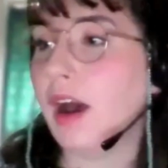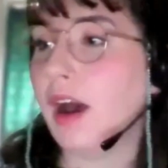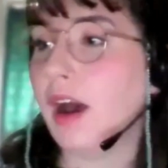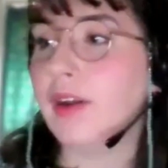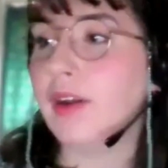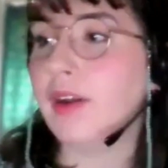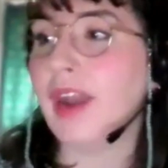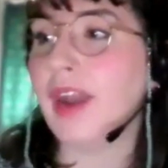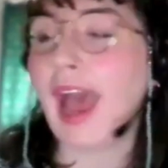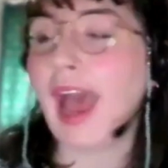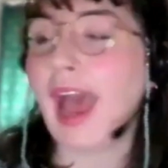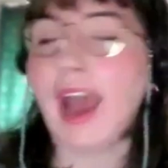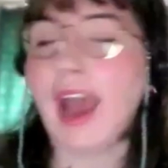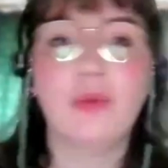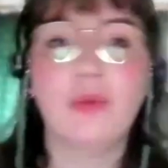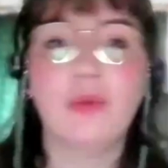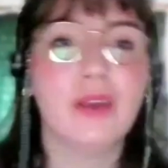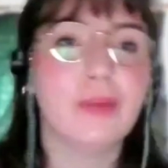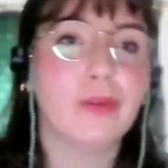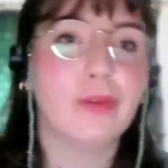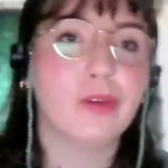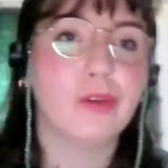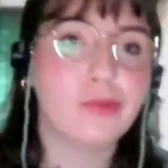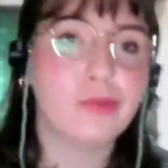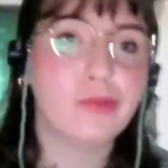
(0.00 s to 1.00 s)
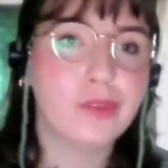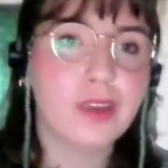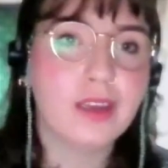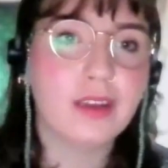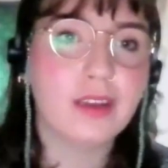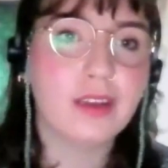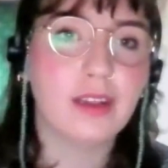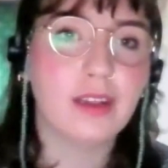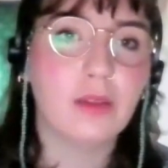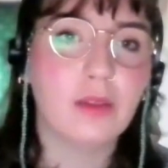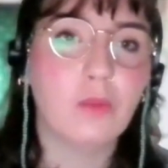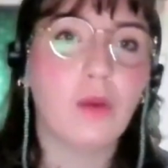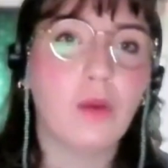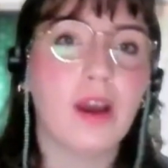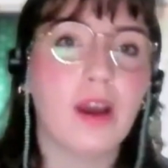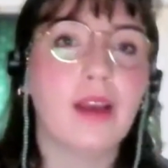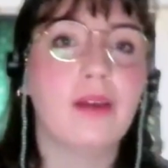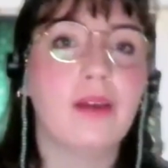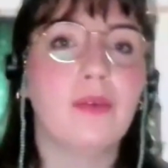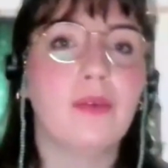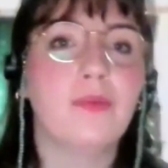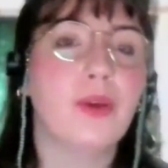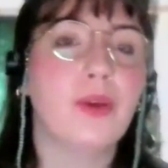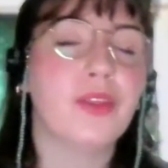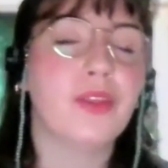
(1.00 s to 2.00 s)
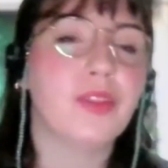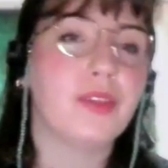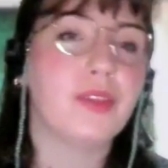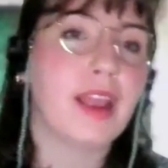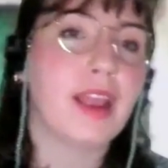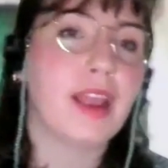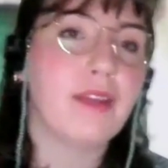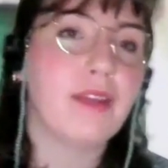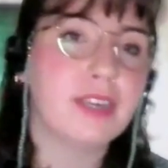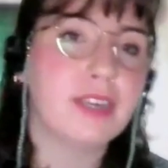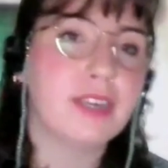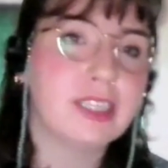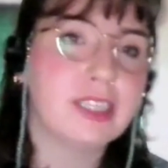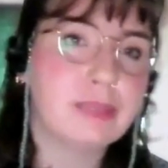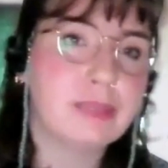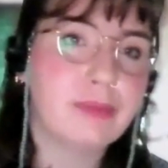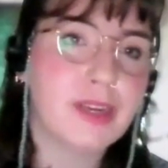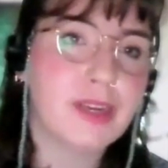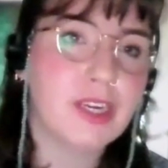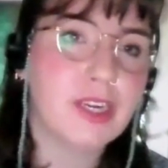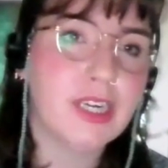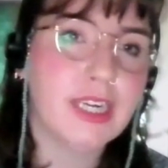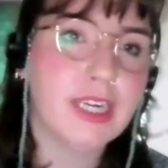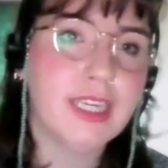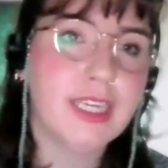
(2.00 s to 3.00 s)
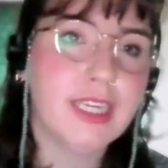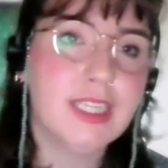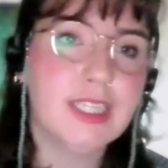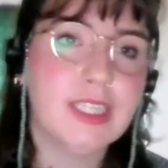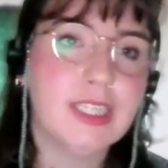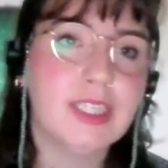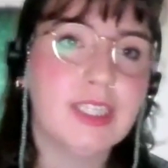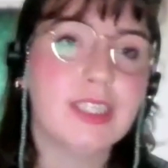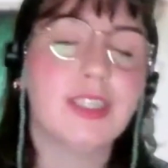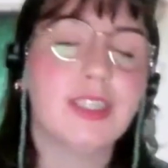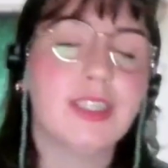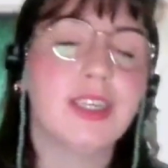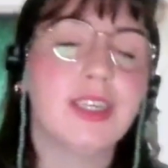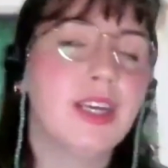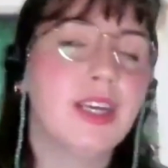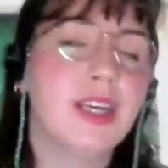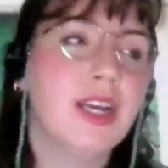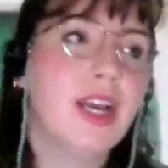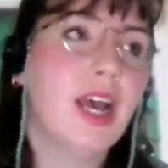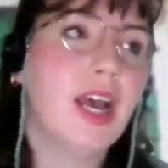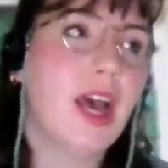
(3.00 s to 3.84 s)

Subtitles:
how people feel, what they have experienced.